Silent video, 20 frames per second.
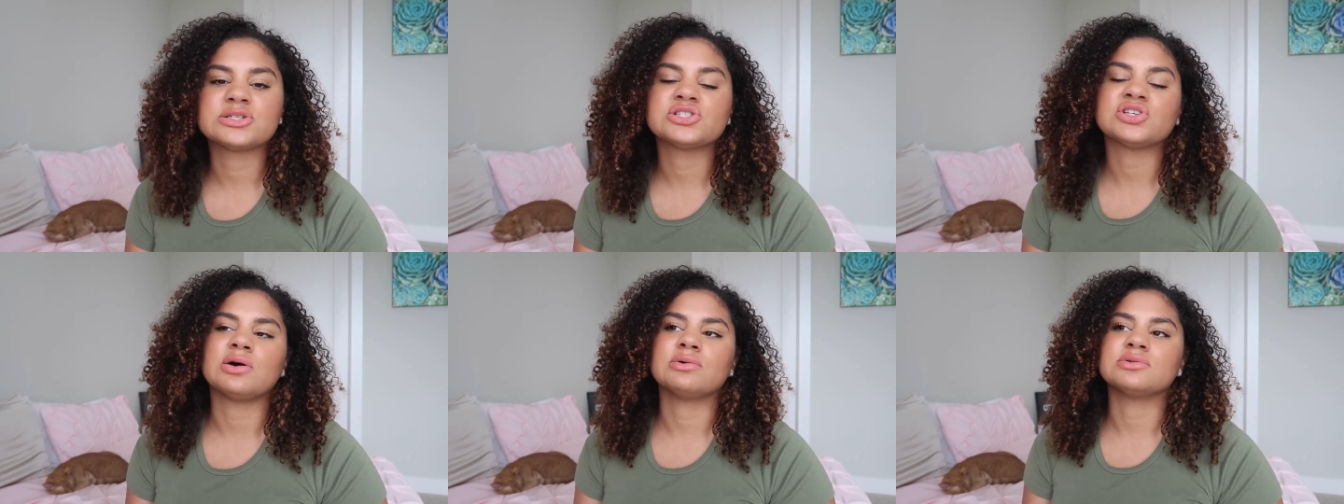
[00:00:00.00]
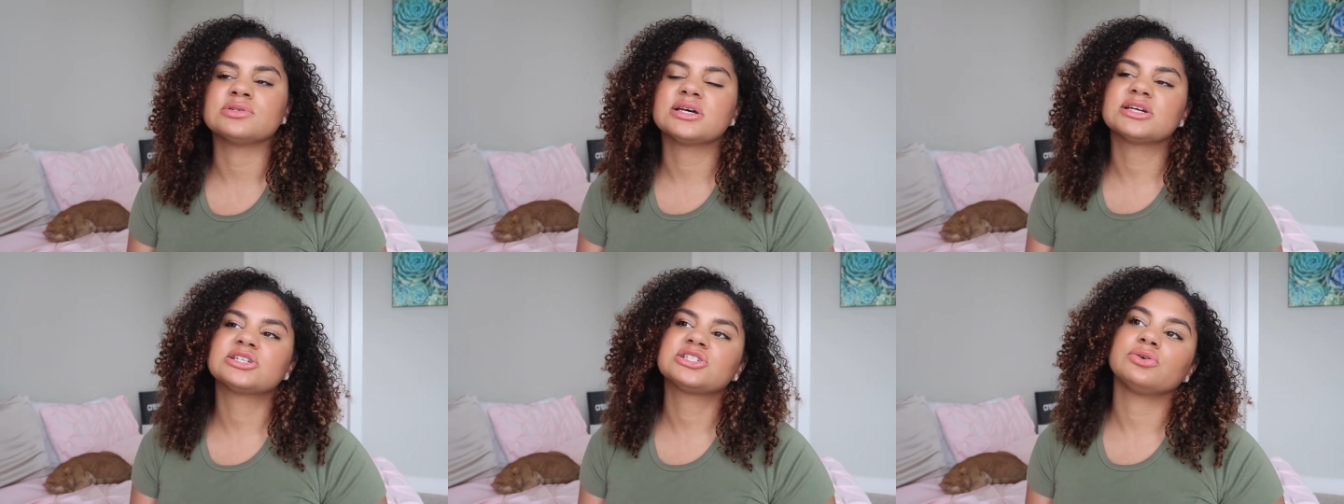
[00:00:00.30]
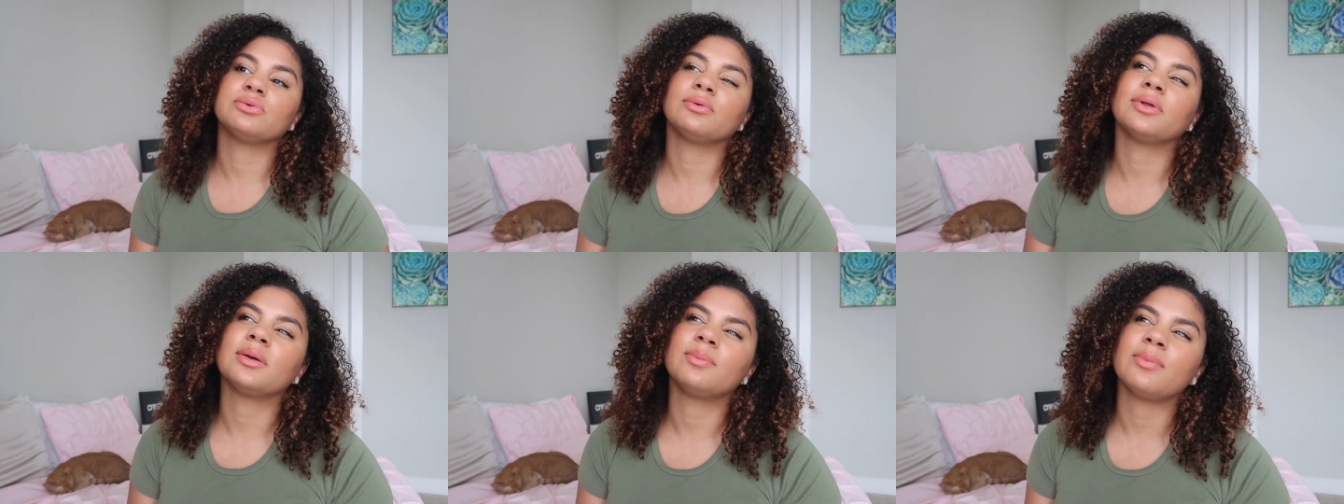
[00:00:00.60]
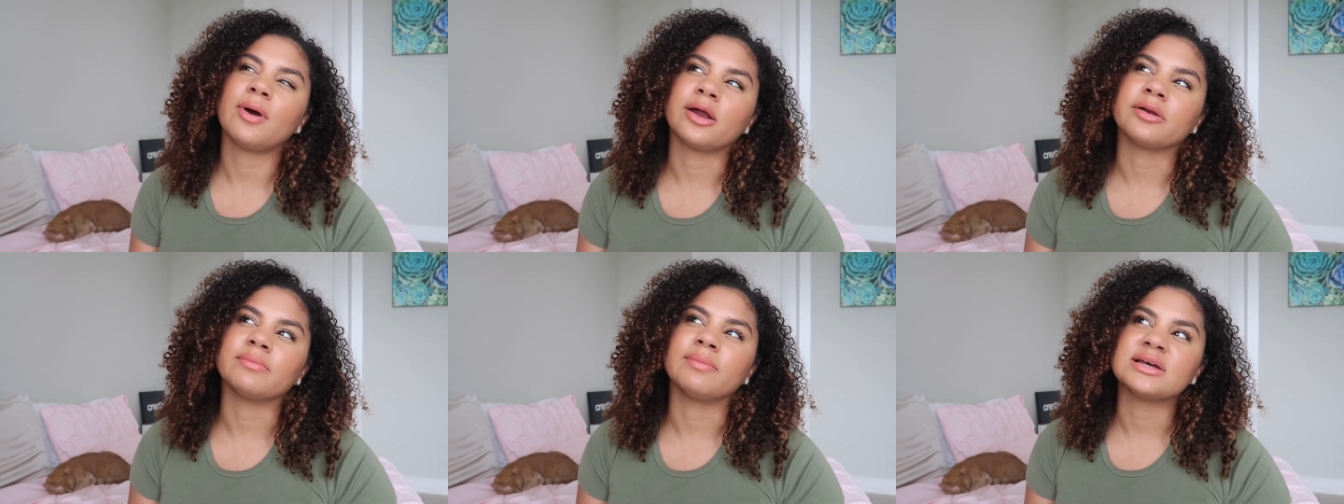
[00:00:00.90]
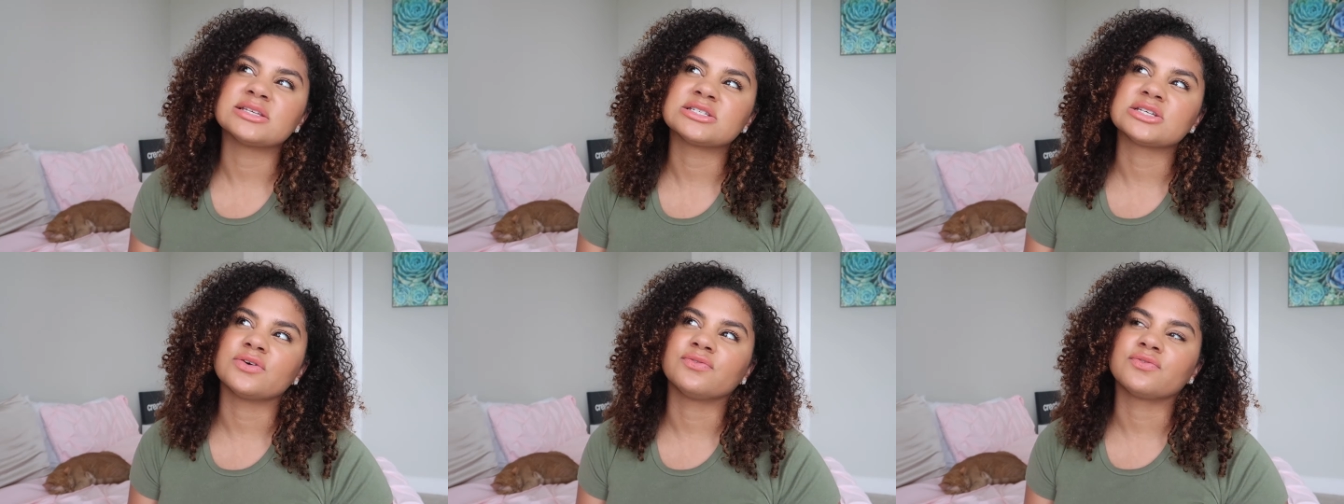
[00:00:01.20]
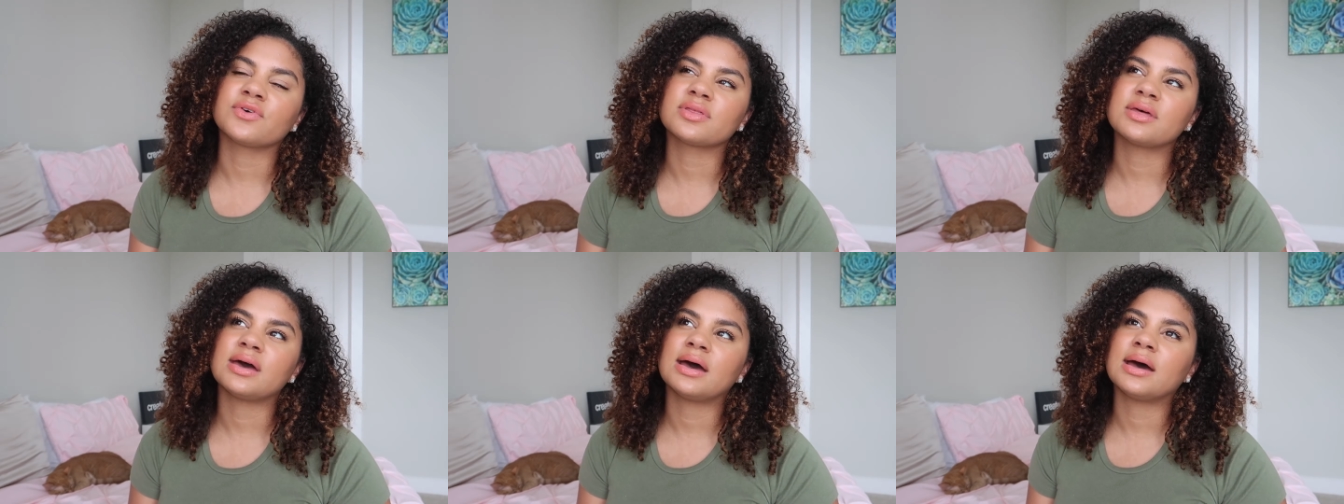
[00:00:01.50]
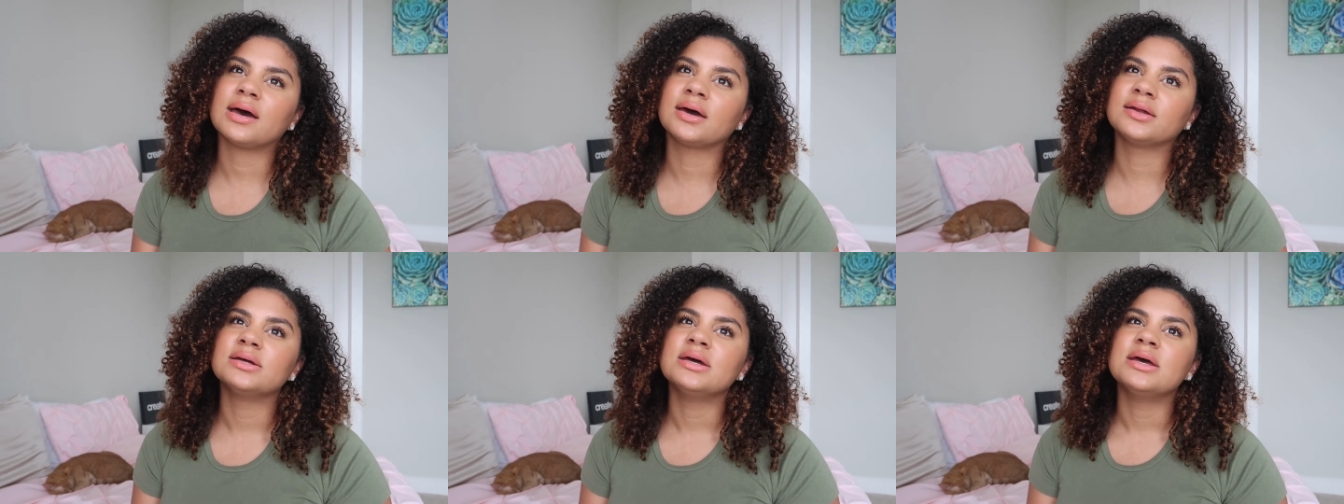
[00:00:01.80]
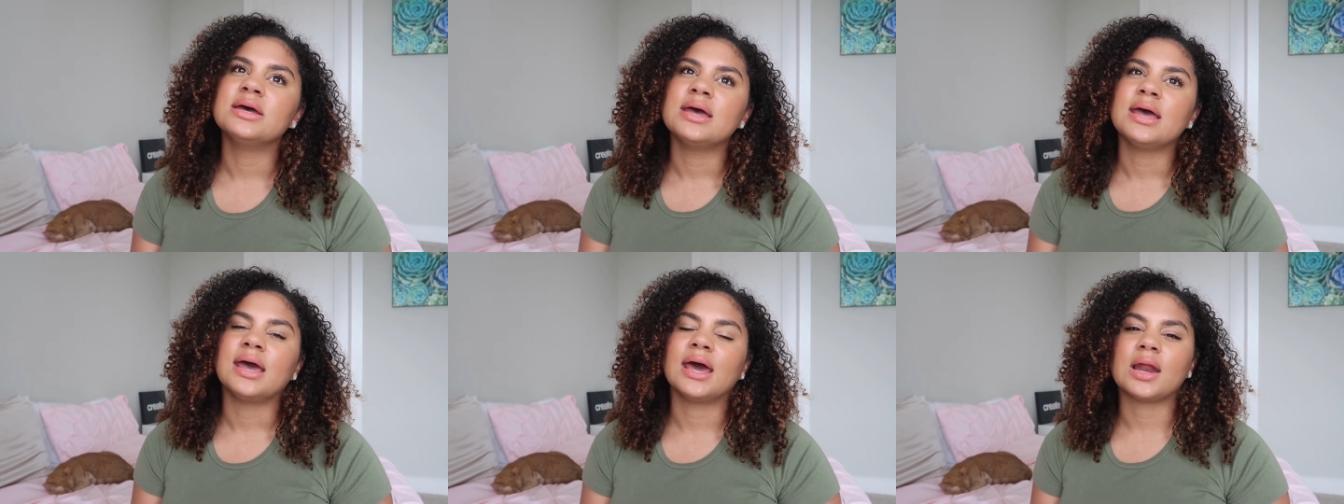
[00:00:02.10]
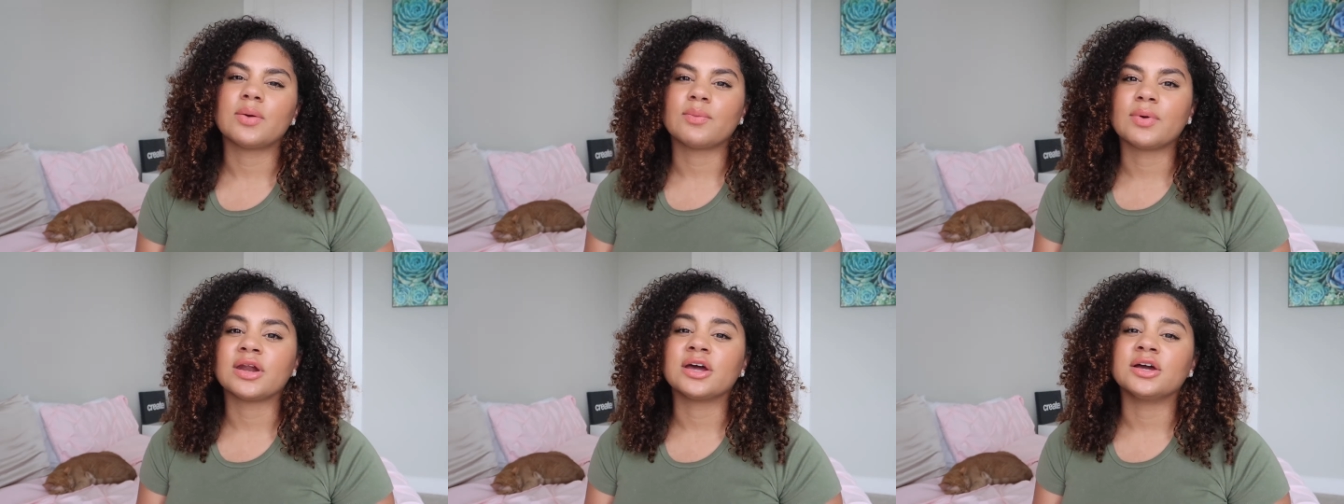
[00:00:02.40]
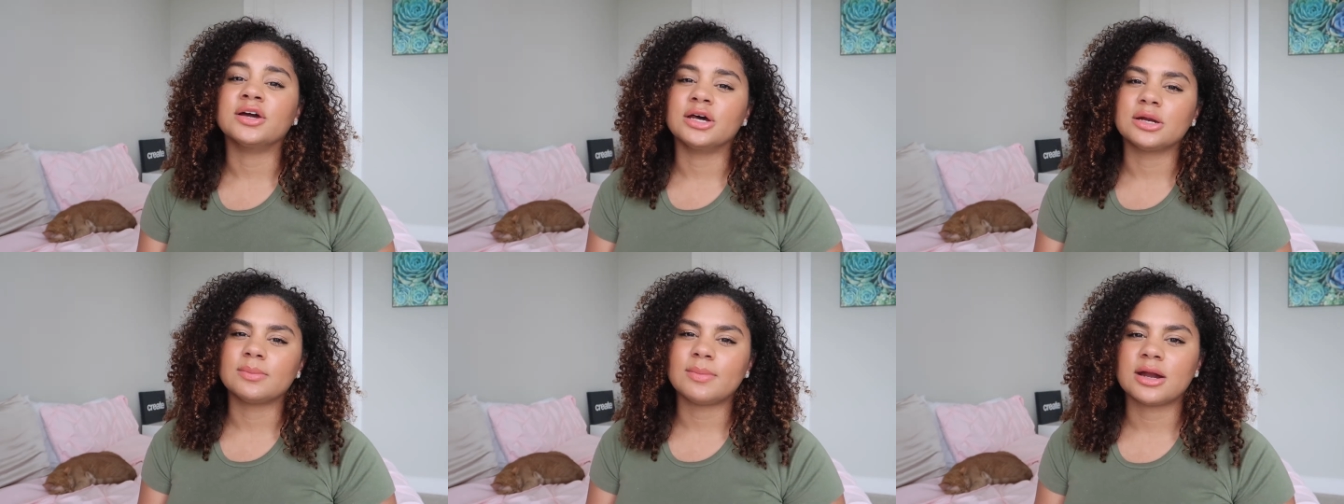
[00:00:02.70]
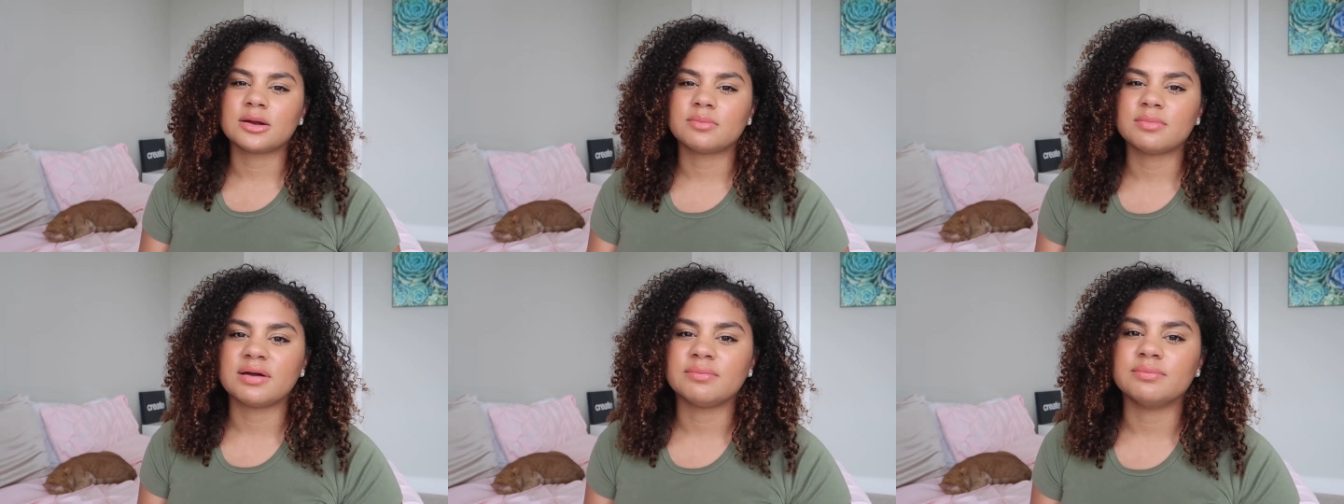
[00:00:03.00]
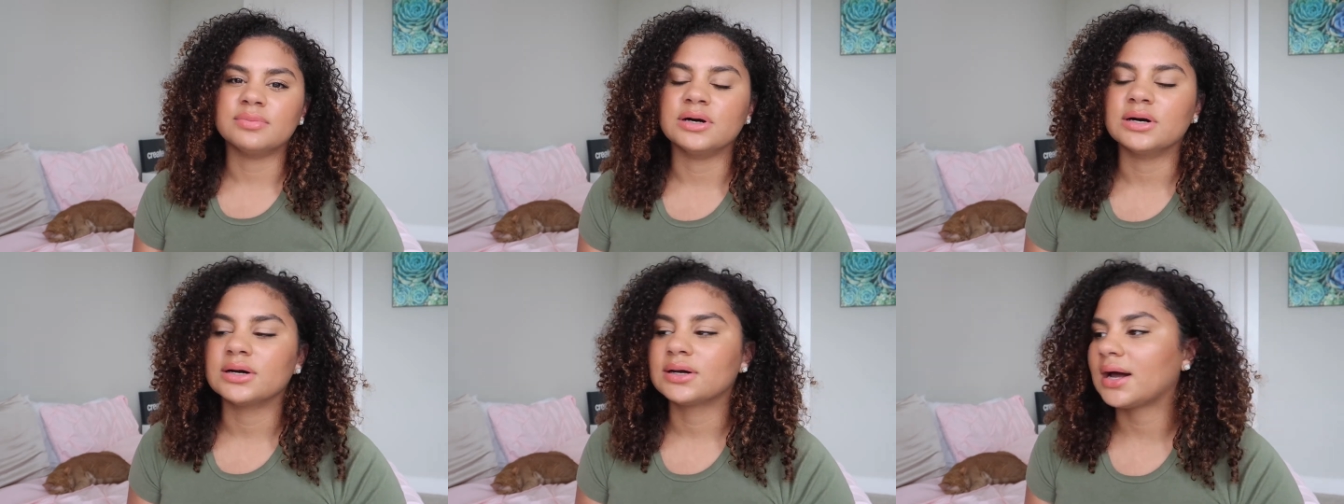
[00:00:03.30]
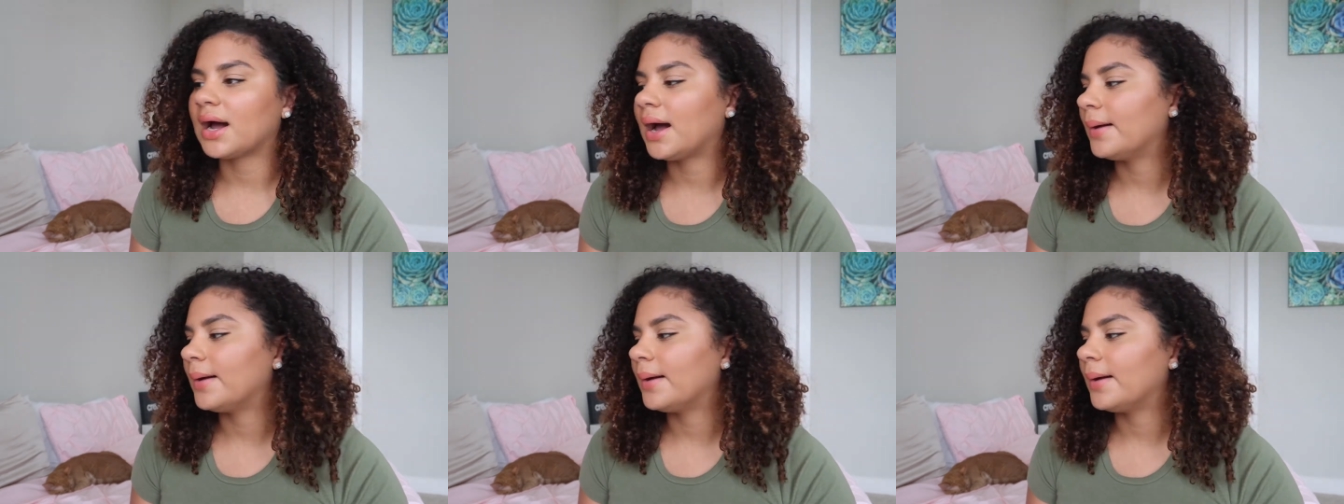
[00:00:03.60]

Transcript: So I was actually really proud of myself for that. And I read a good amount of my book.